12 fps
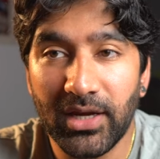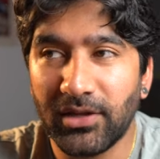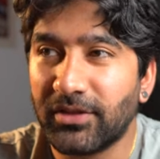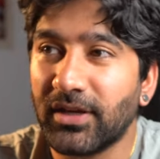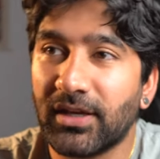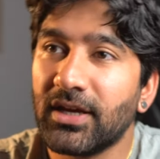And
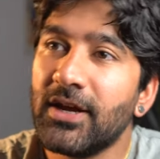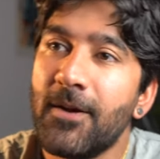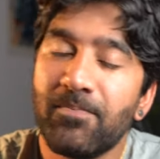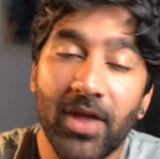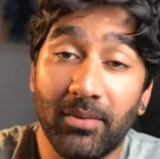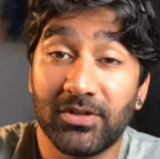I think,
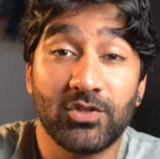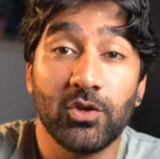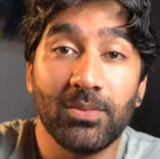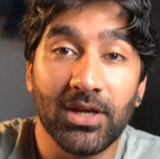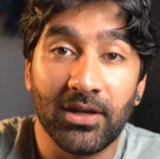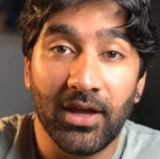I'm
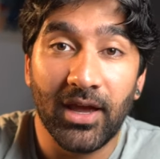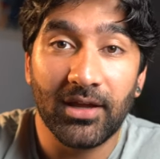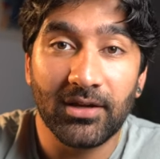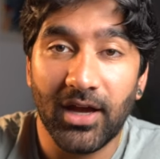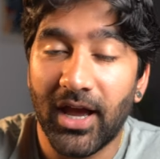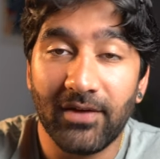assuming,
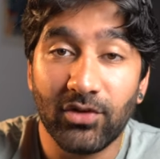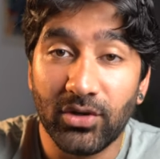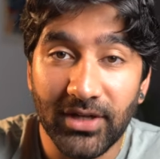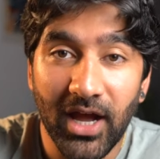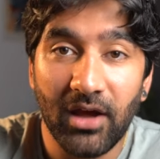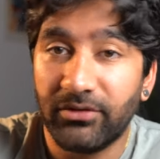and I have no
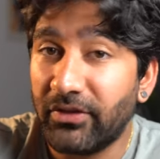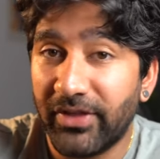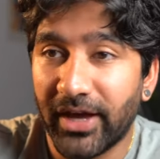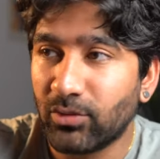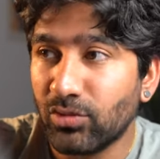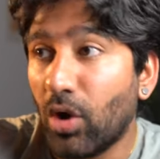doubt, that
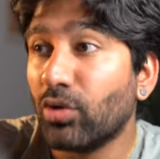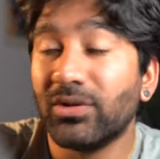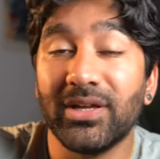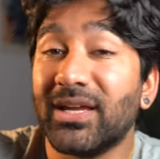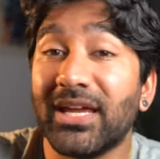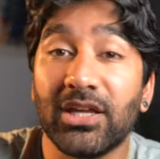that will
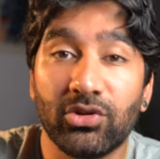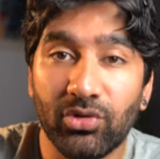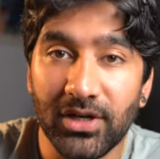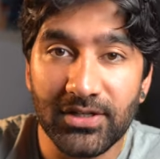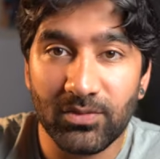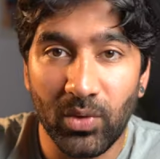only
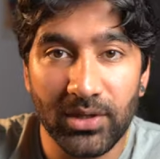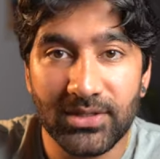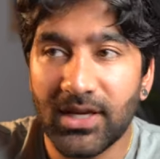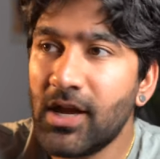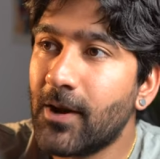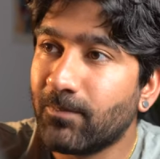increase once,